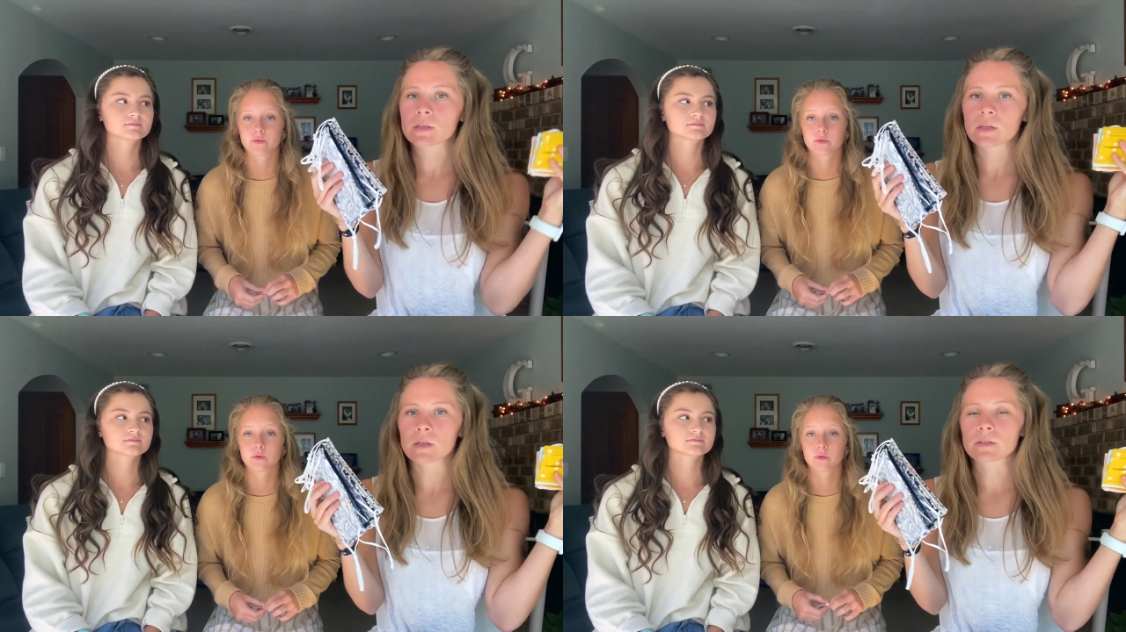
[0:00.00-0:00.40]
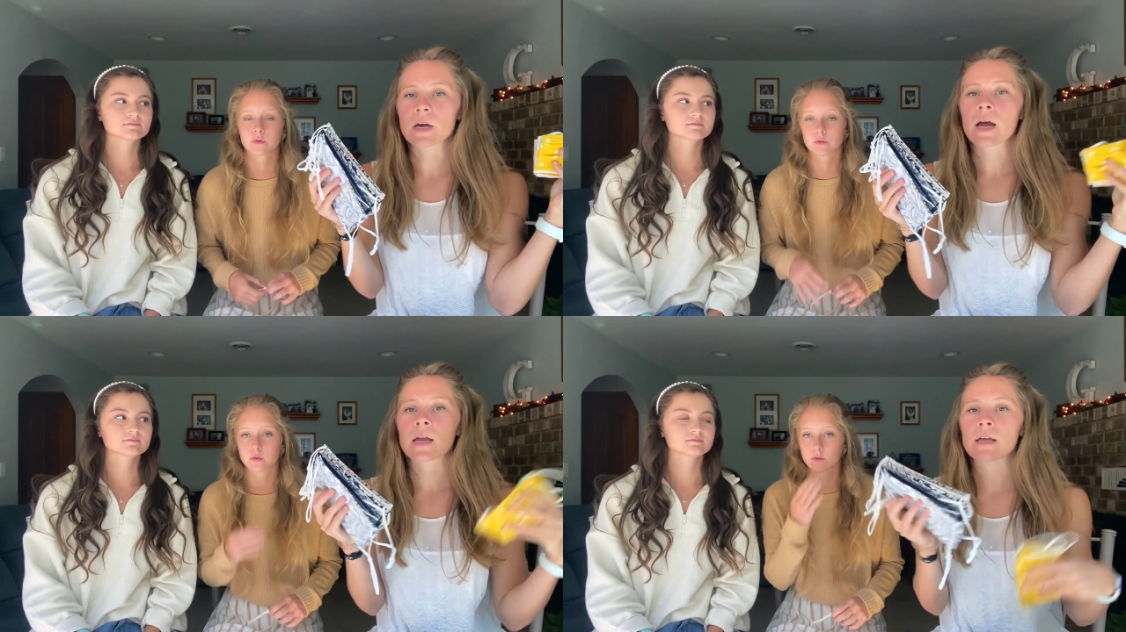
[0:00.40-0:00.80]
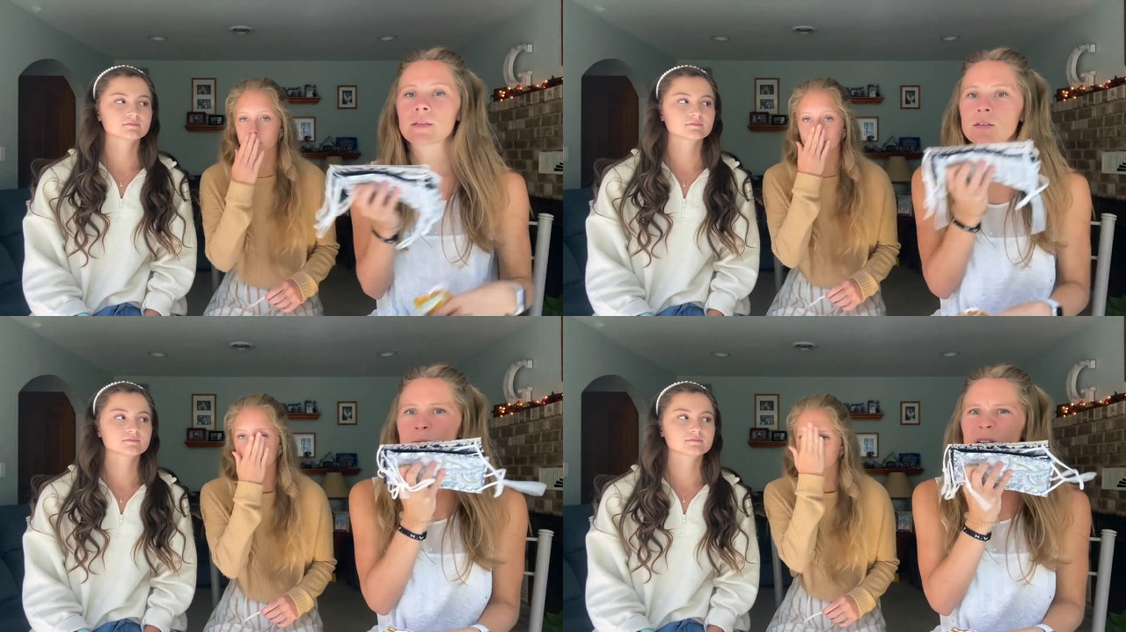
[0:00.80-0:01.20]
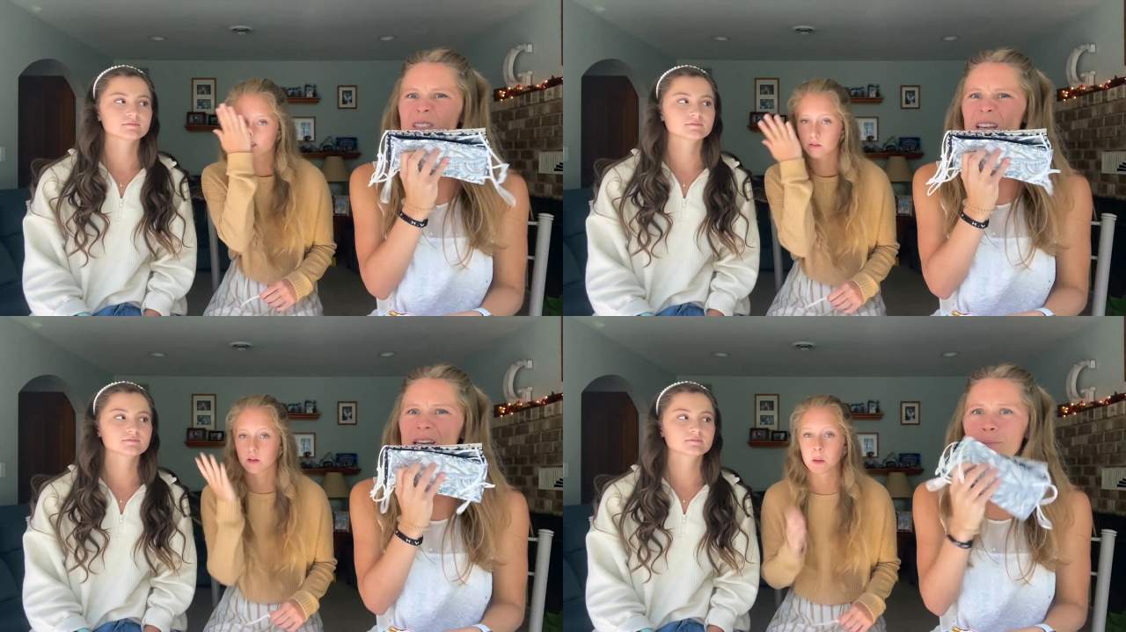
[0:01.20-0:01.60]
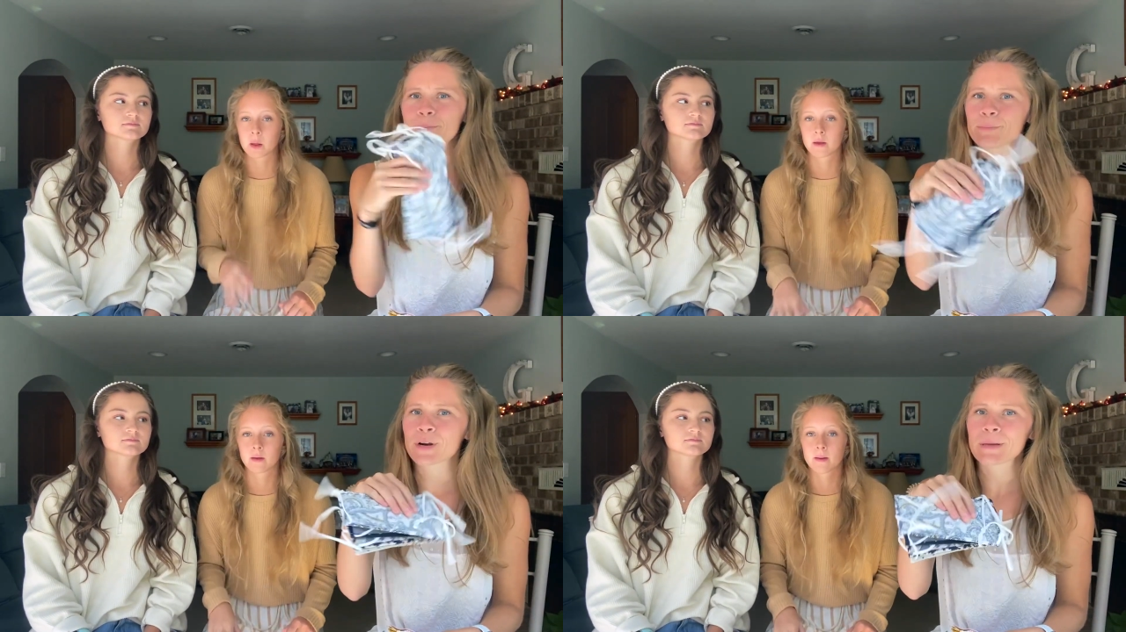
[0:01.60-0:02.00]
Speaker 1: it's a little tight this one is like
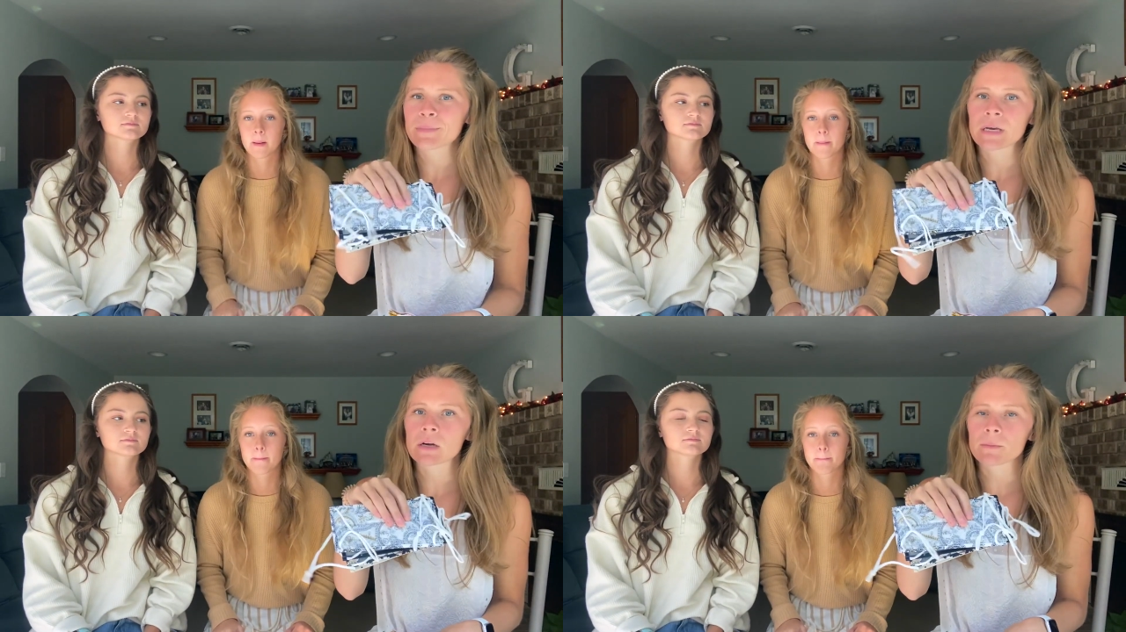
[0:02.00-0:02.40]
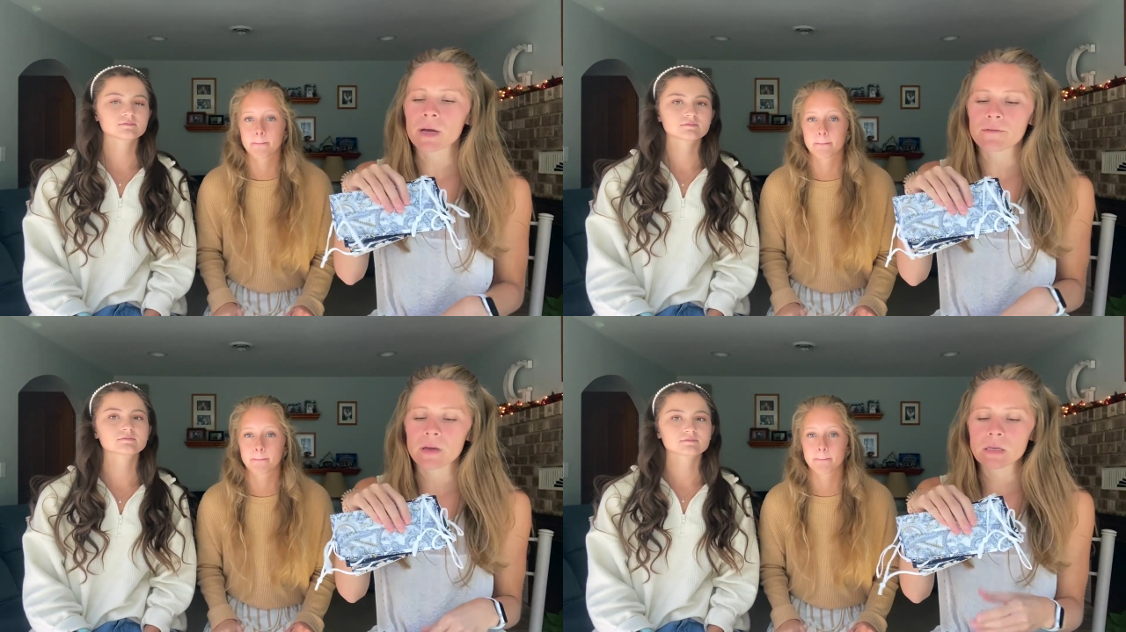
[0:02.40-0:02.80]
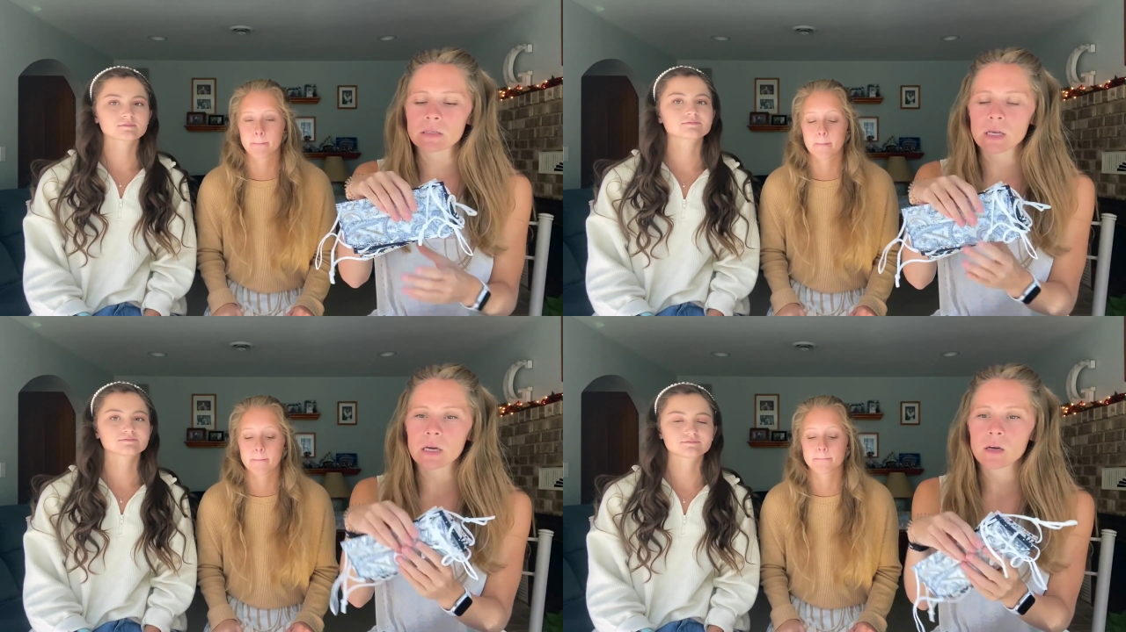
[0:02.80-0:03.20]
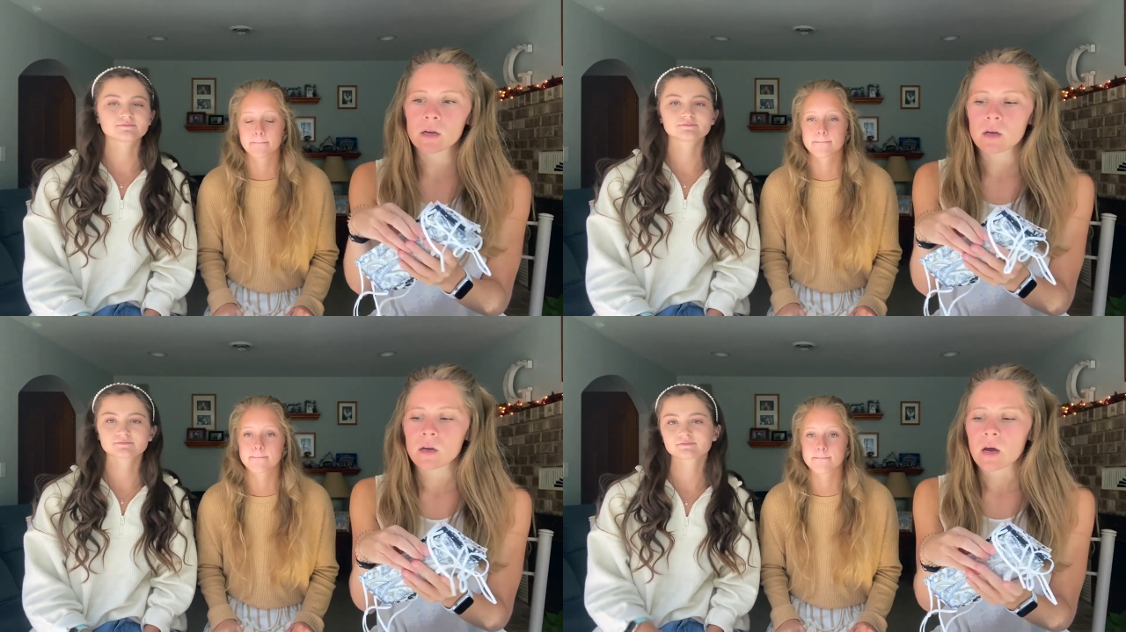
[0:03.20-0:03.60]
pretty big on my face like mm-hmm.